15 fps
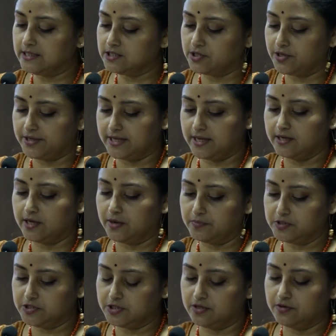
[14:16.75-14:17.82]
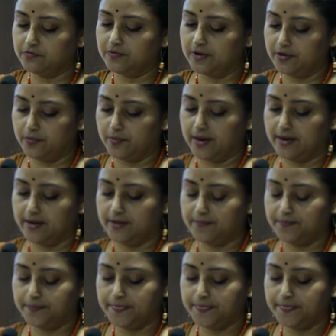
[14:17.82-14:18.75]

Saikia Commission of Inquiry.